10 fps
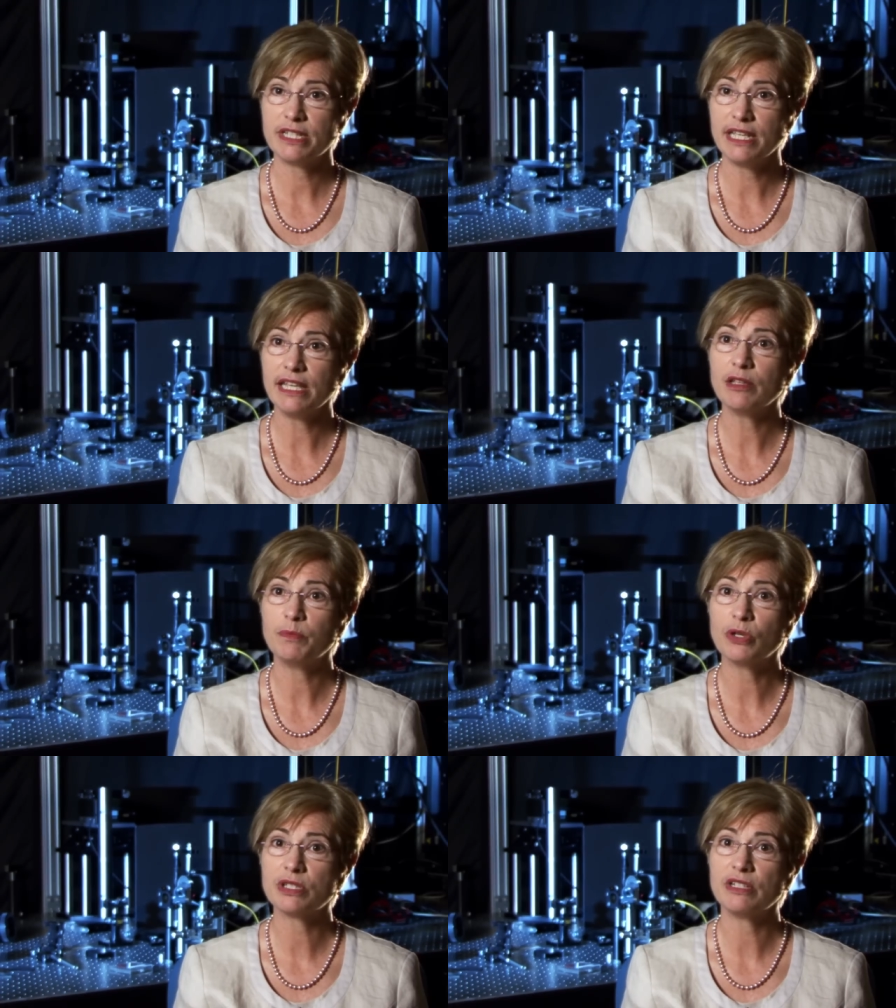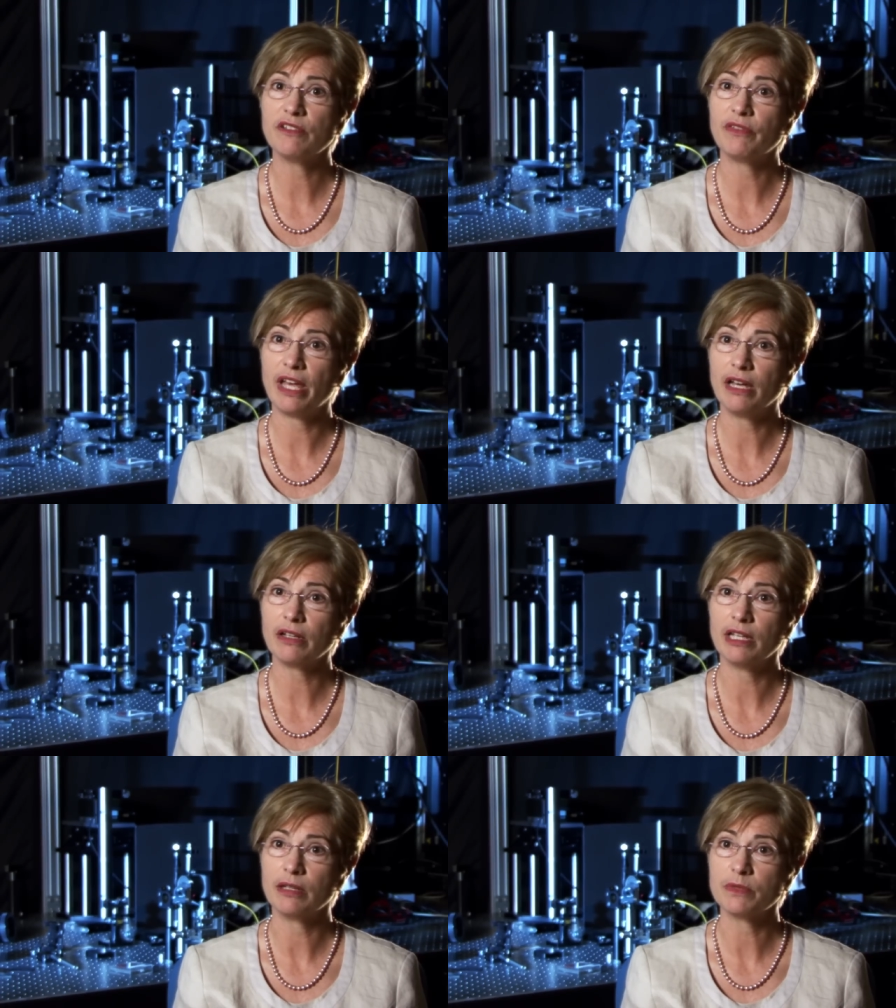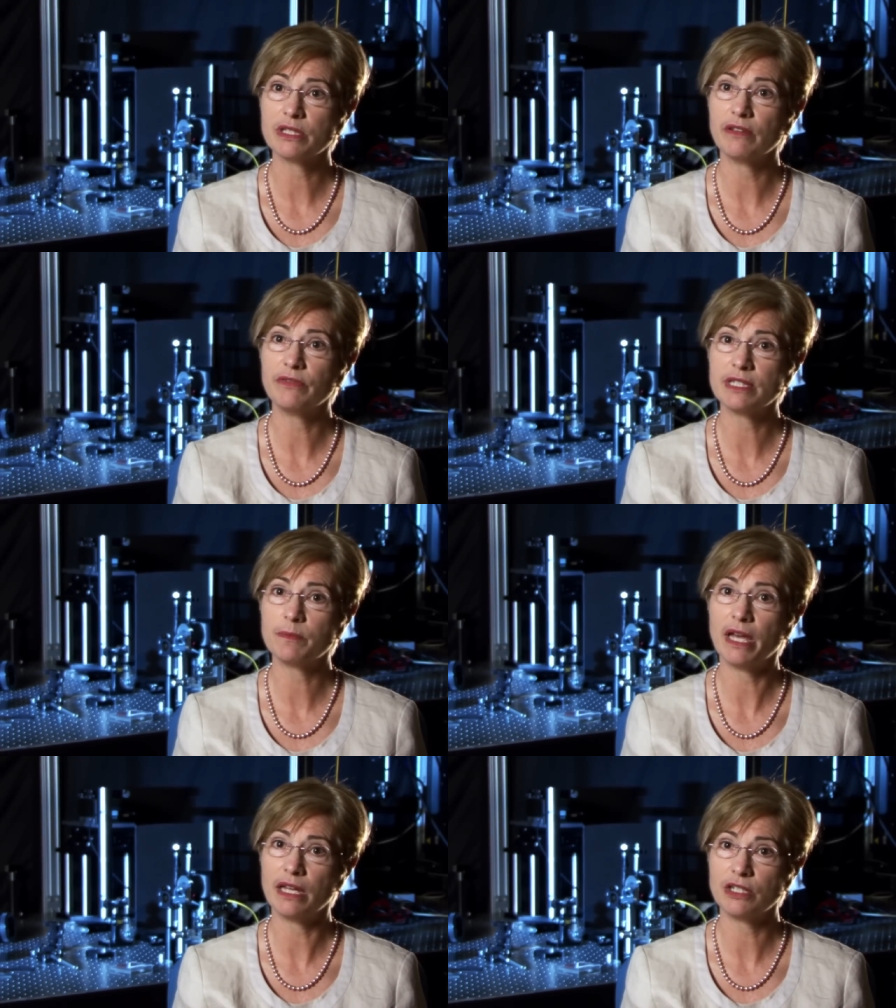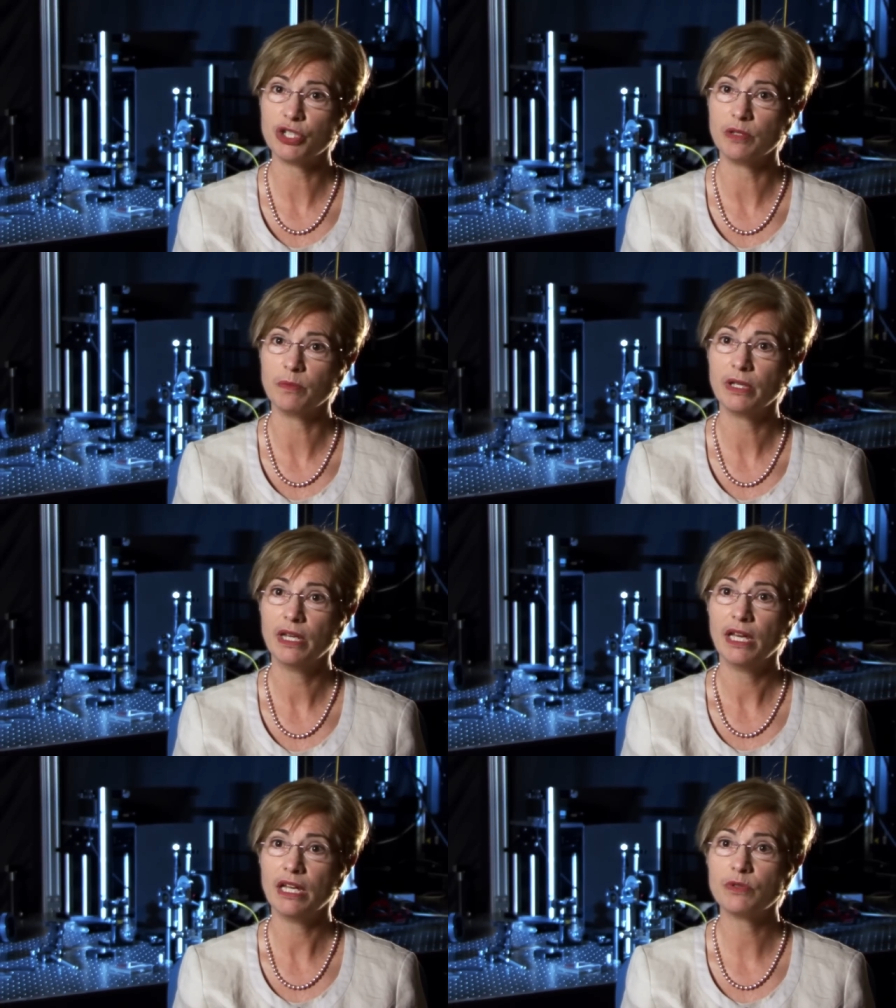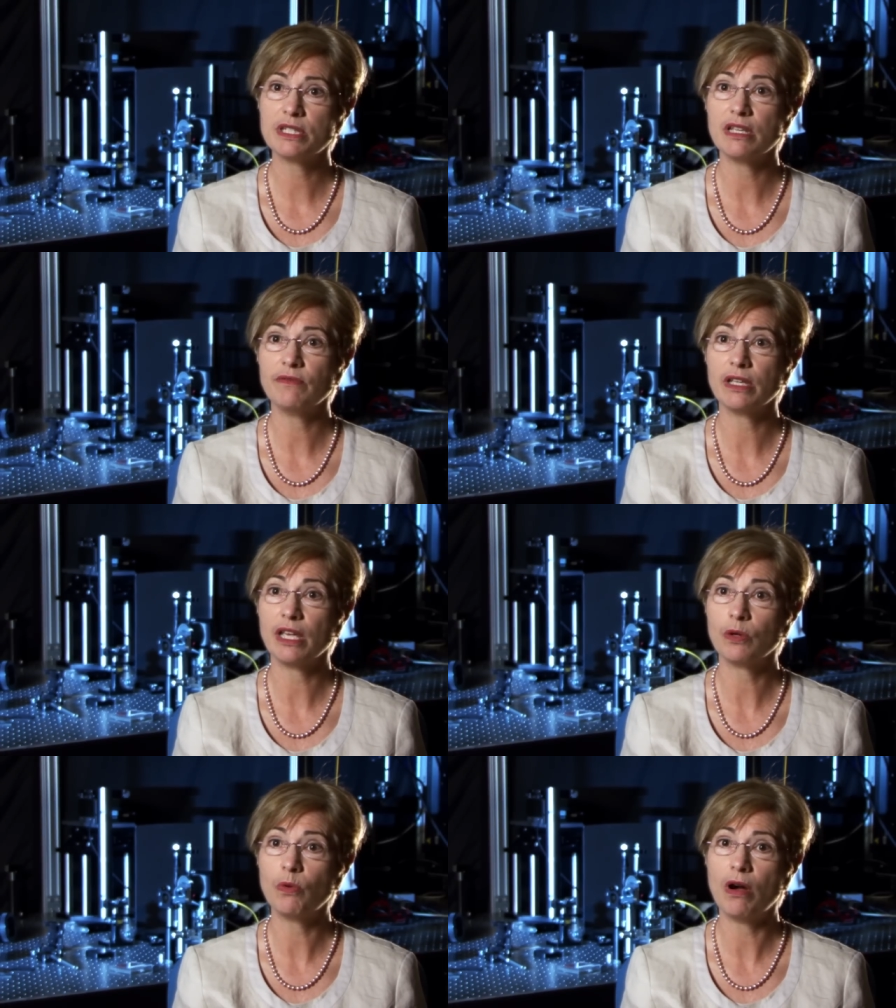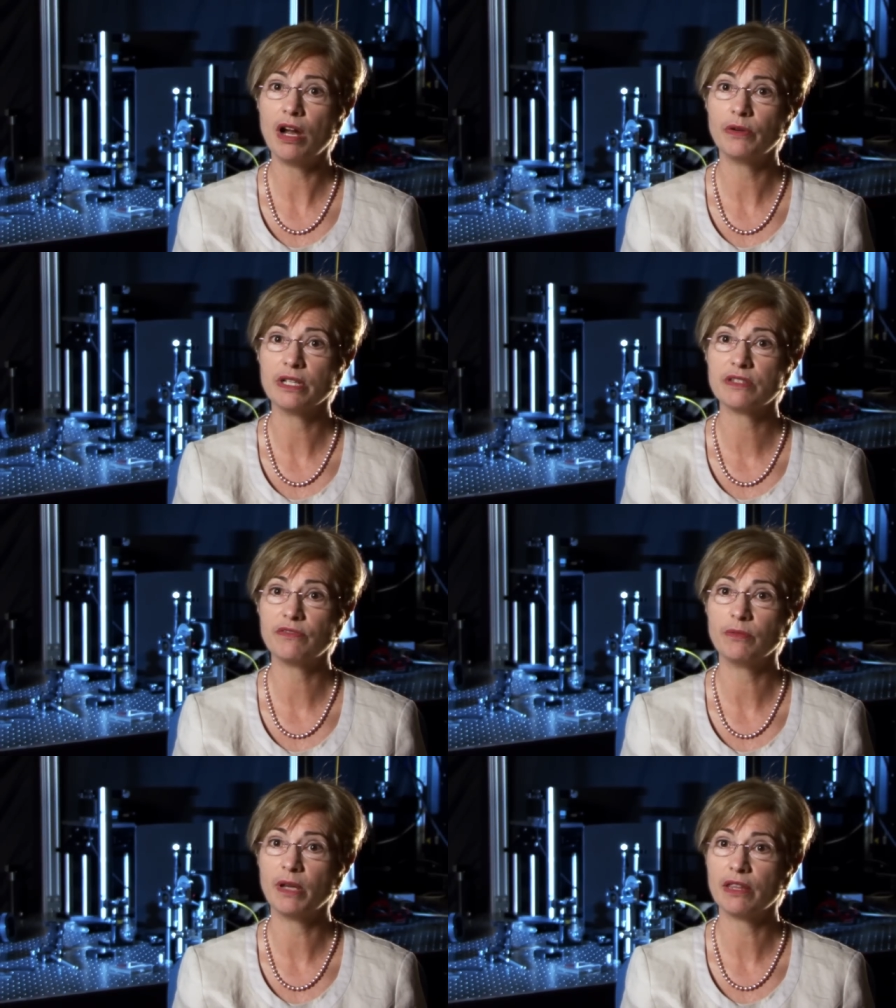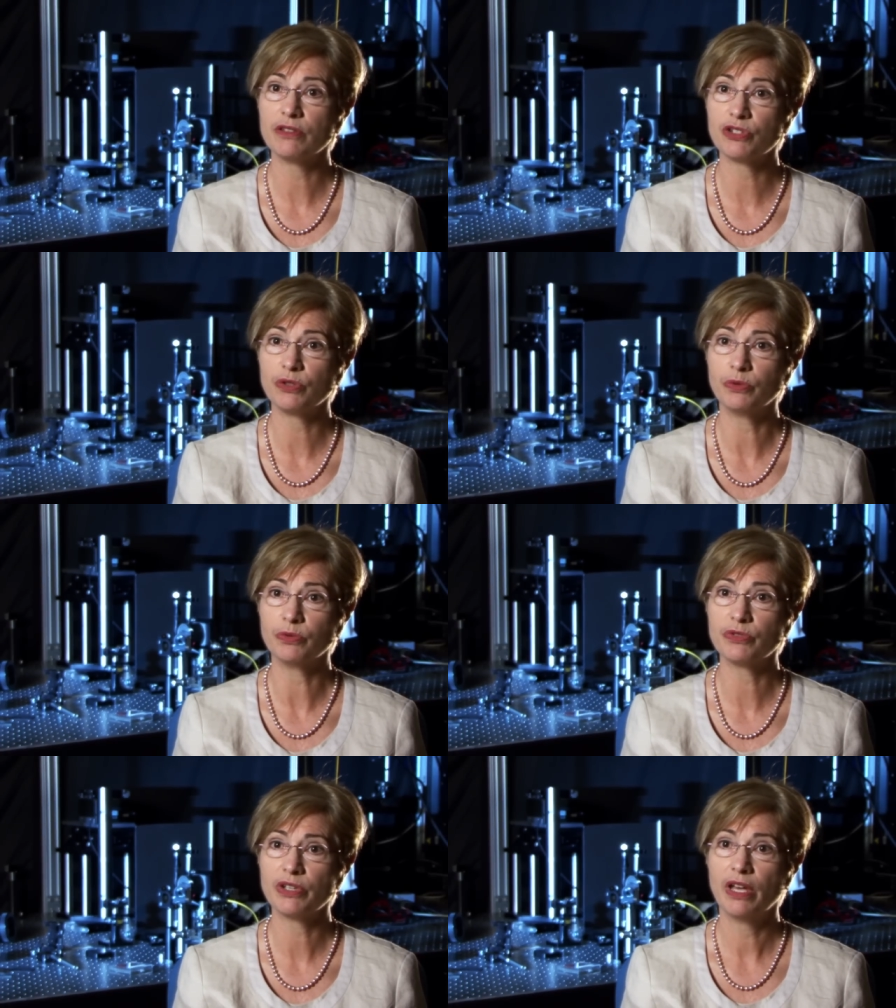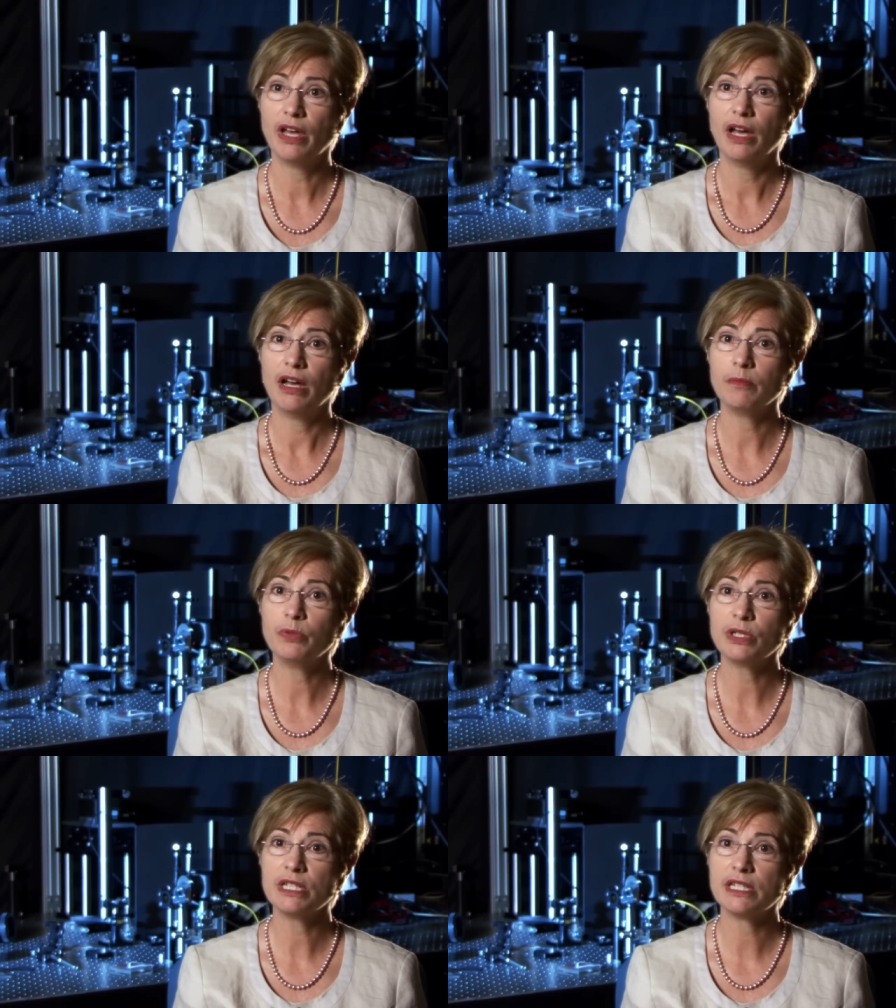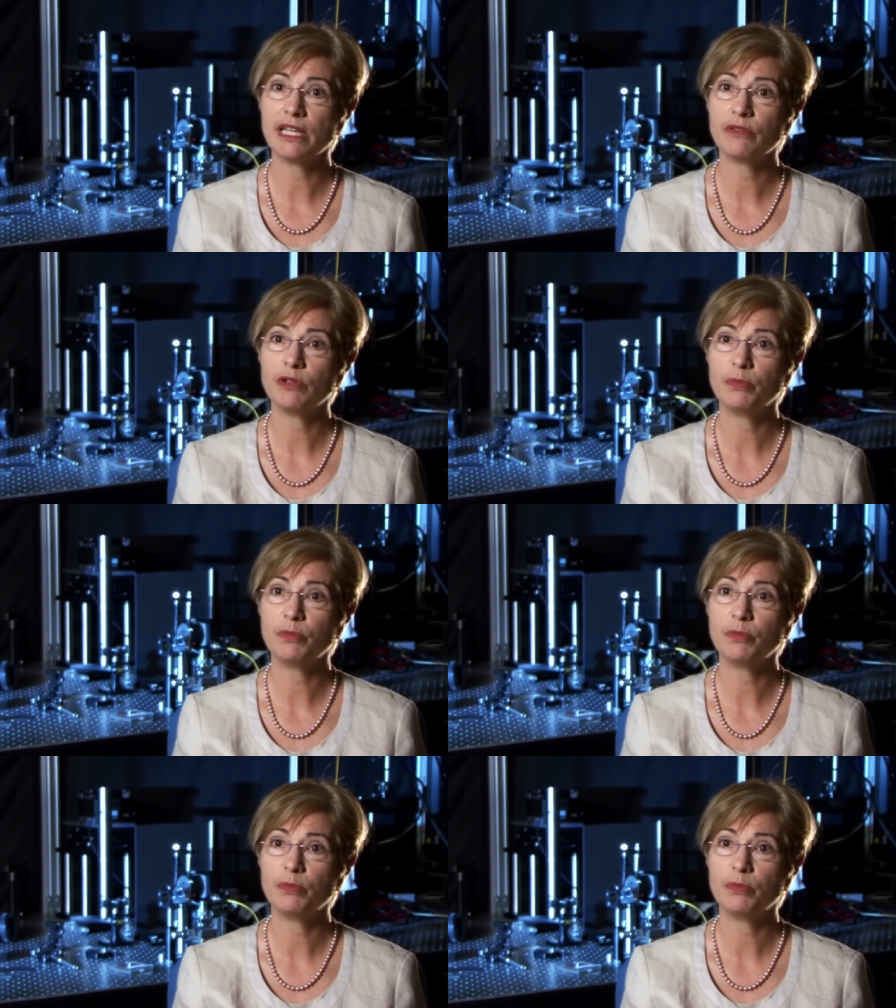seeing the positive outcomes of this partnership and receiving inquiries from other schools, I'm putting together